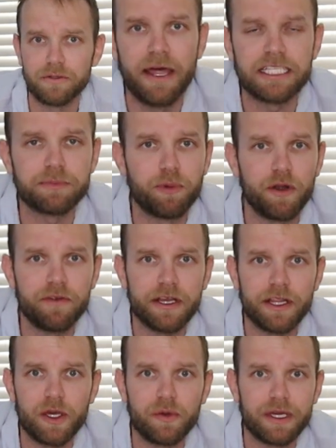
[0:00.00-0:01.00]
That's
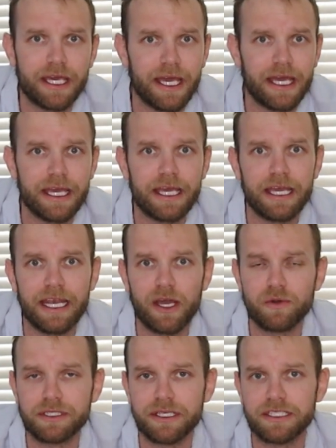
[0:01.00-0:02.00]
perfectly okay, and
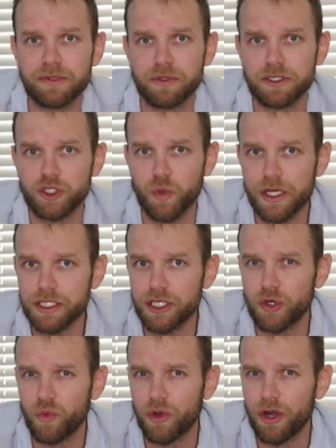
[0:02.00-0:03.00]
I was in a similar
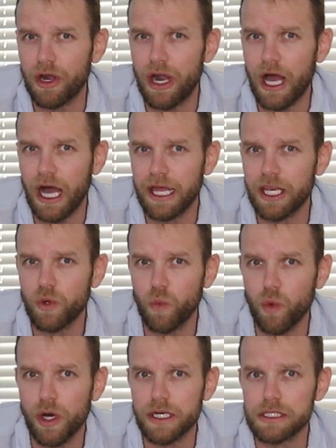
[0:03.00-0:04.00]
situation where I
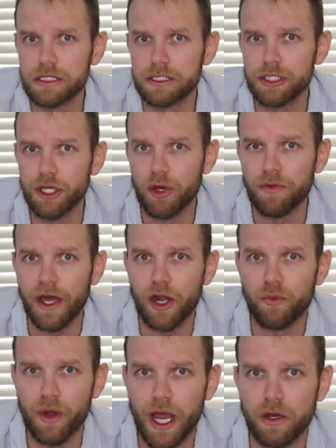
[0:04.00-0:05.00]
didn't want to go
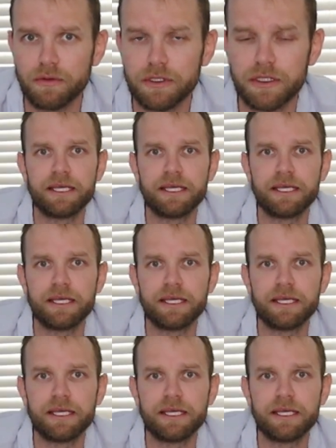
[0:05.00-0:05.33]
that route.